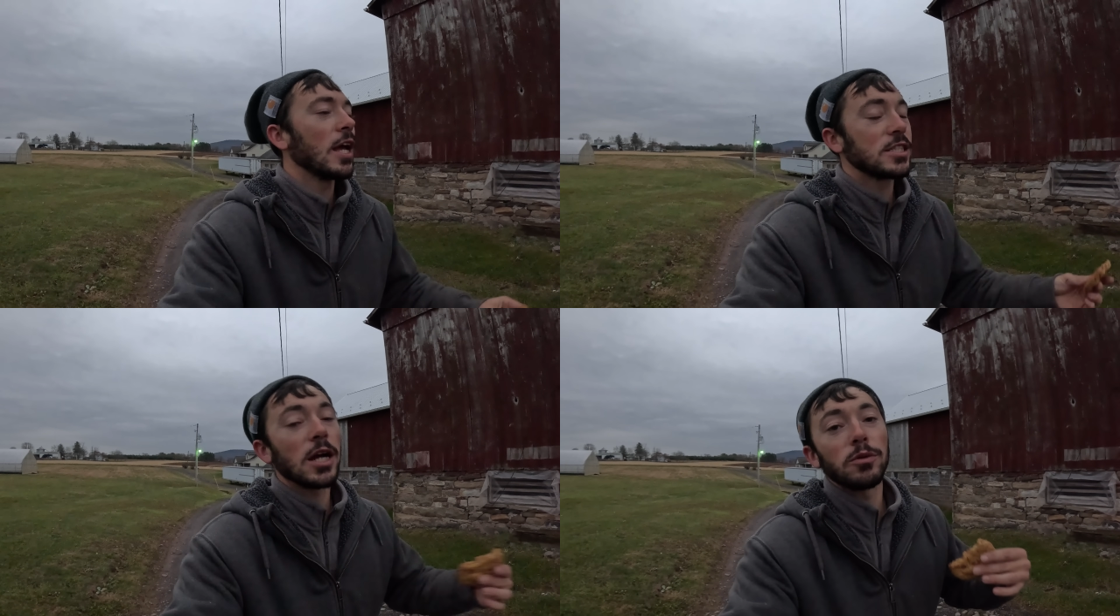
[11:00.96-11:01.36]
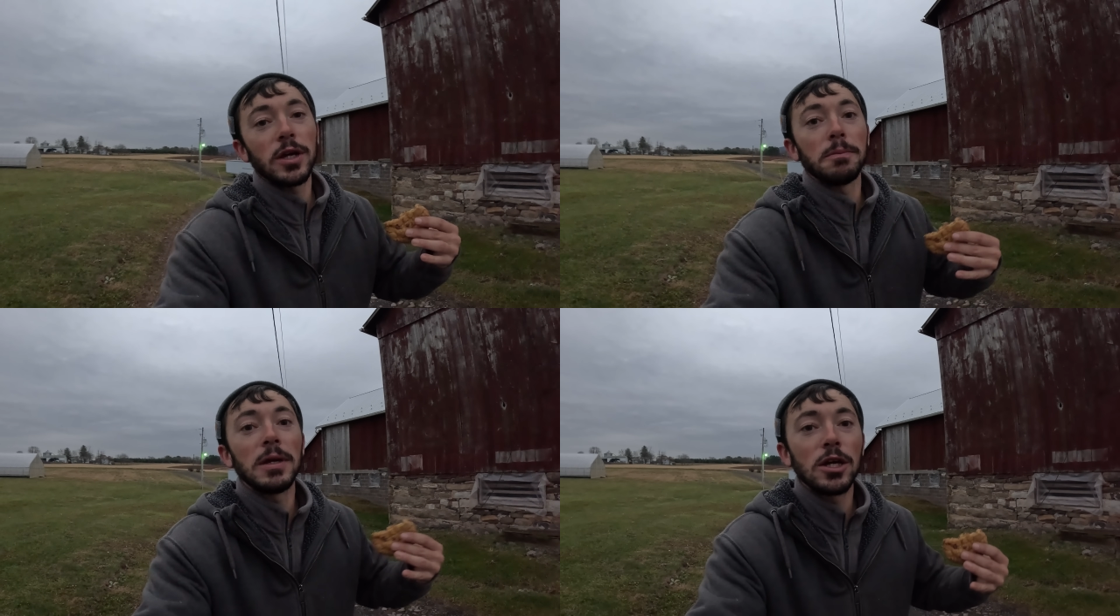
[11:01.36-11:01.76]
It's not
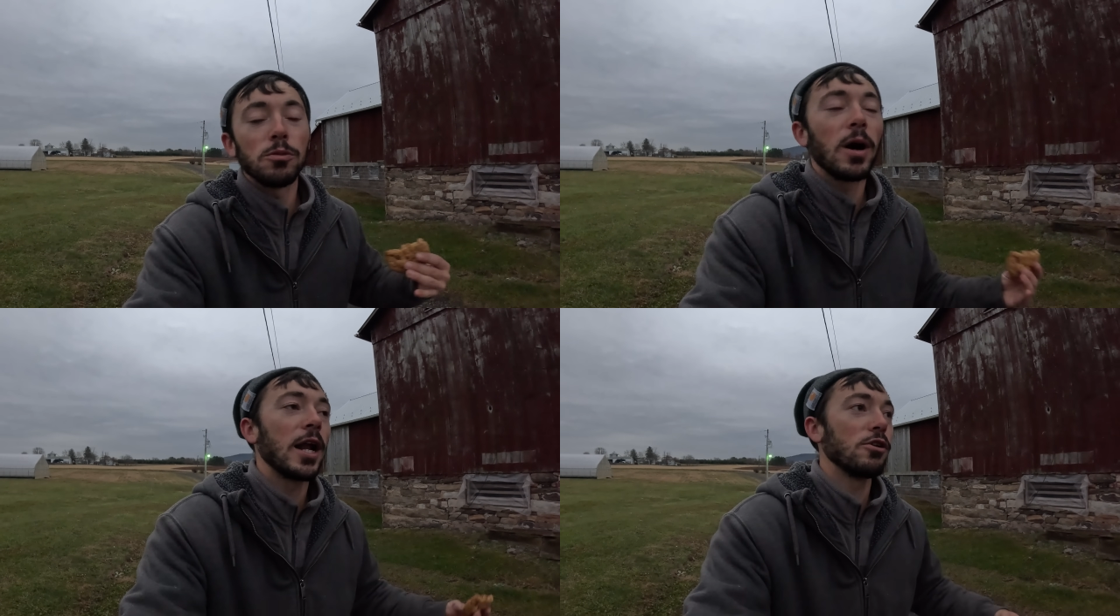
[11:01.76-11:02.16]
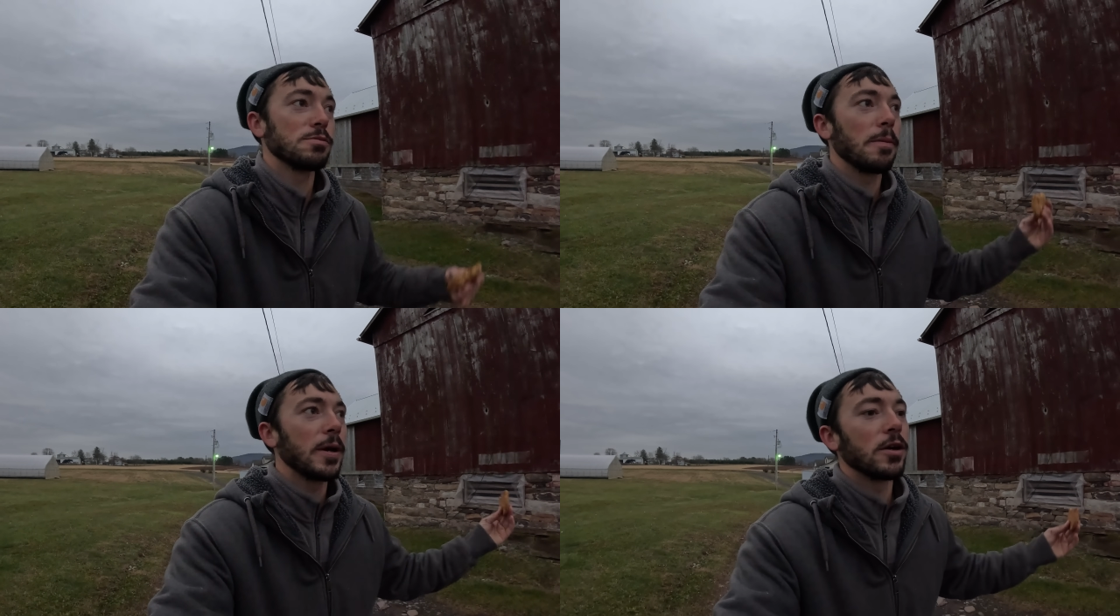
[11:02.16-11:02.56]
really me who bought it, it was
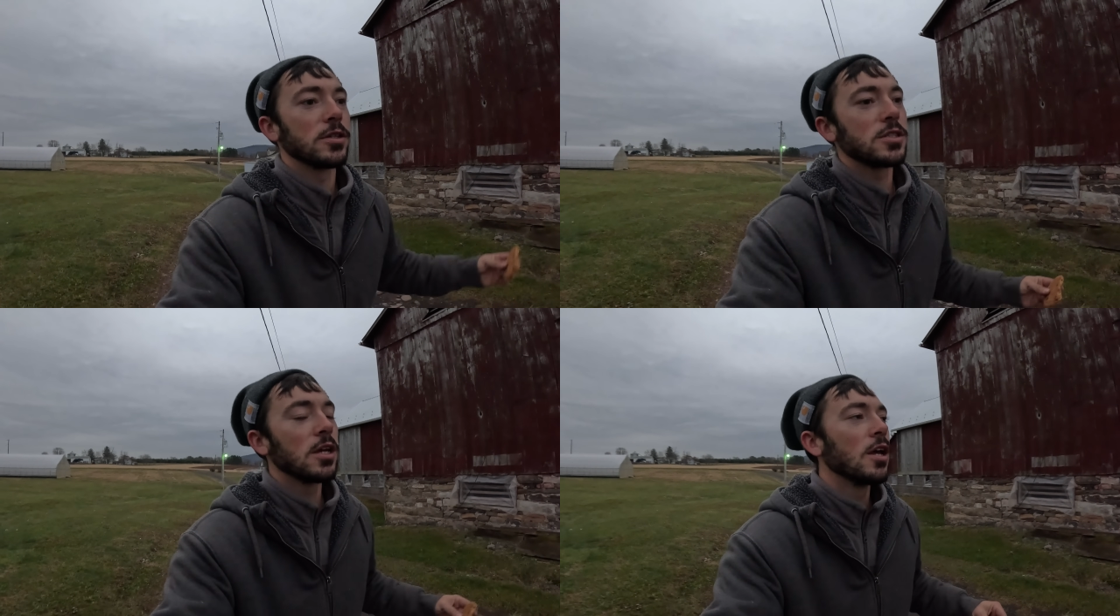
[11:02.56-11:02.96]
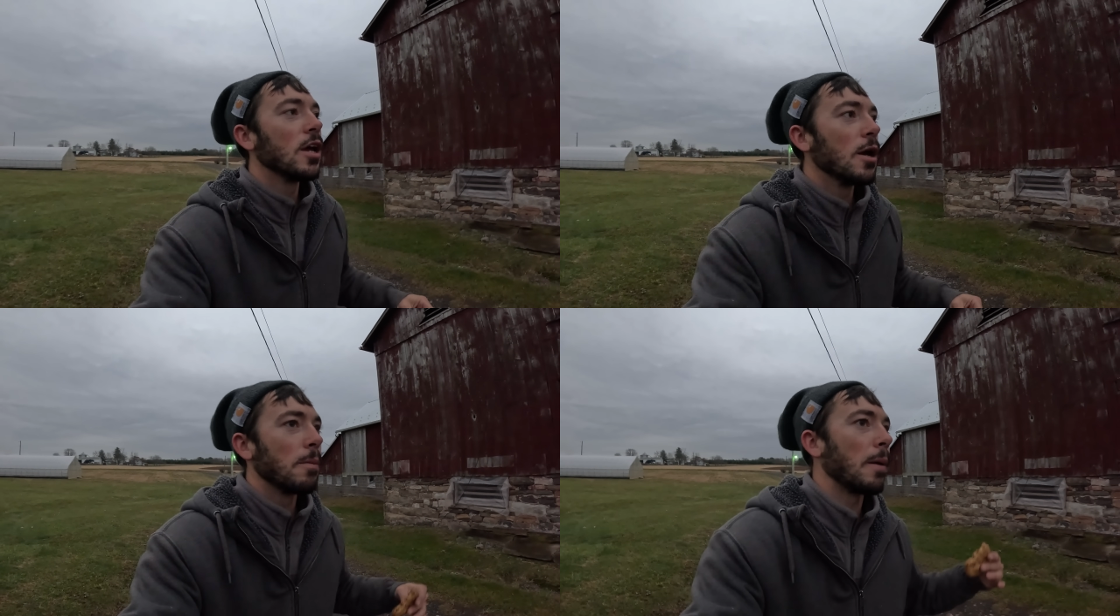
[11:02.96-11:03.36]
my parents.
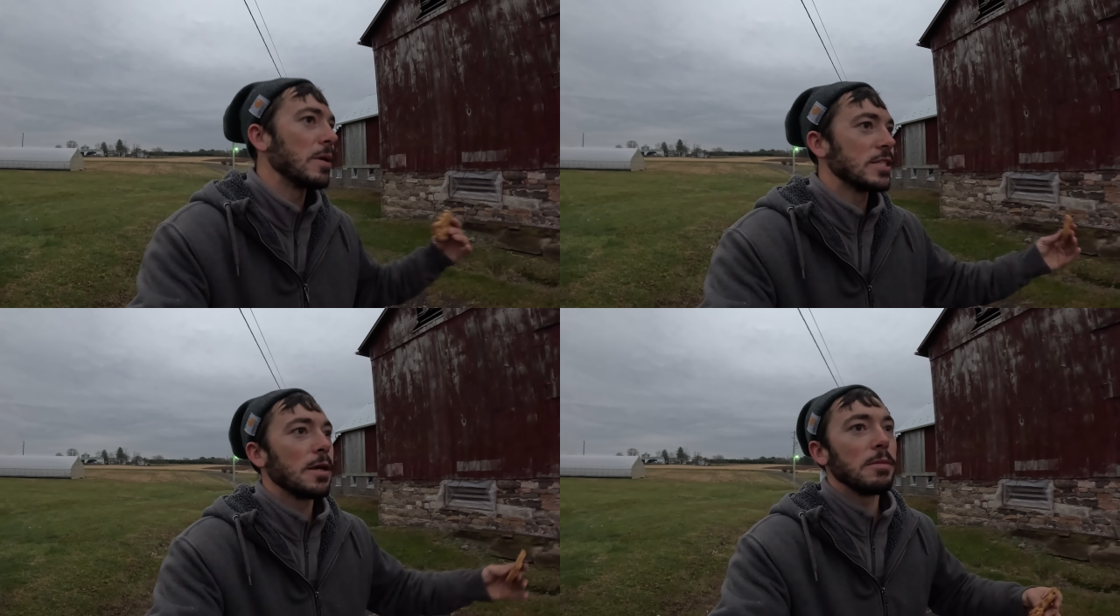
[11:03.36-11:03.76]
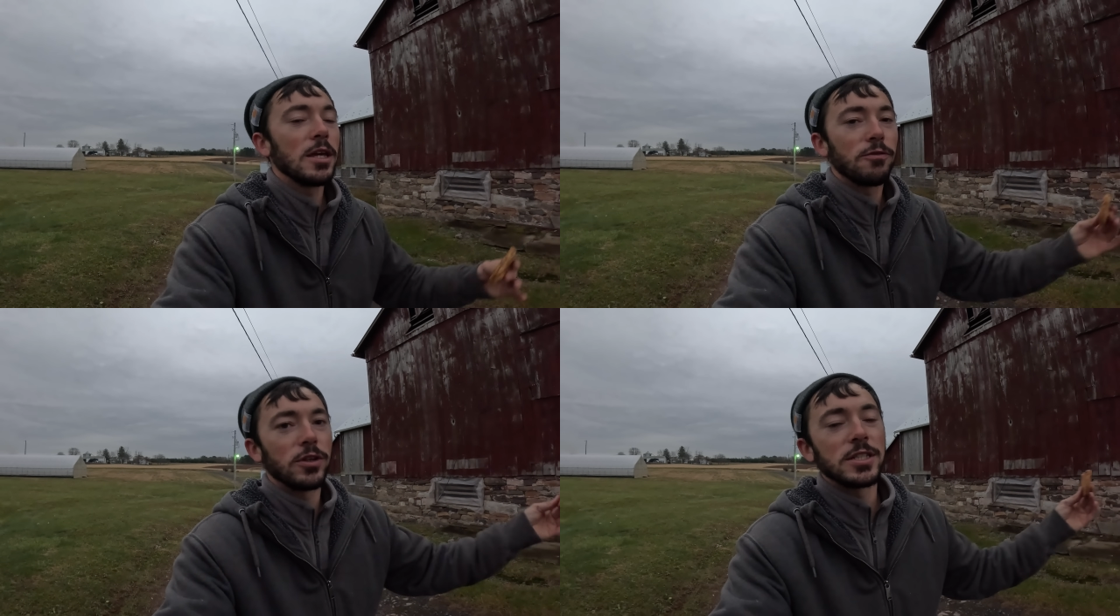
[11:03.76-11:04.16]
But I'm gonna say
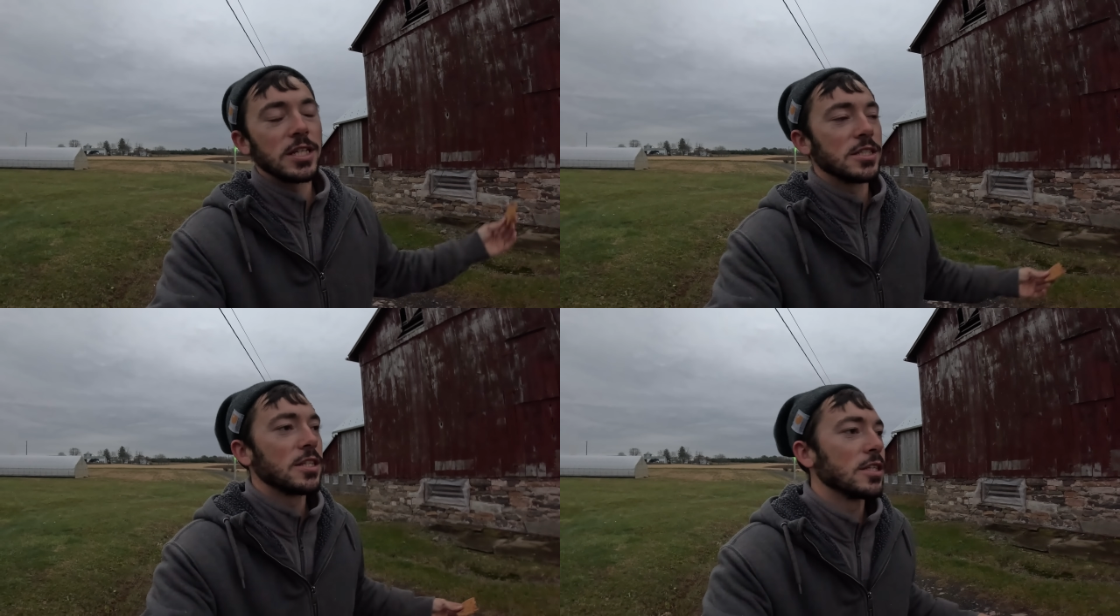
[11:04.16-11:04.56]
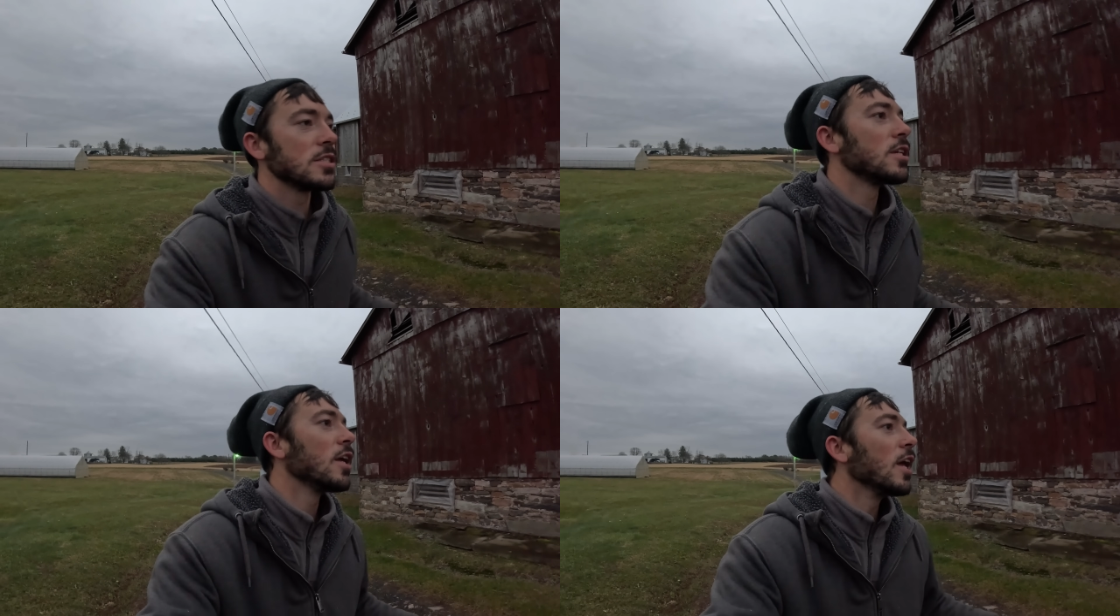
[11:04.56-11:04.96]
me for this instance.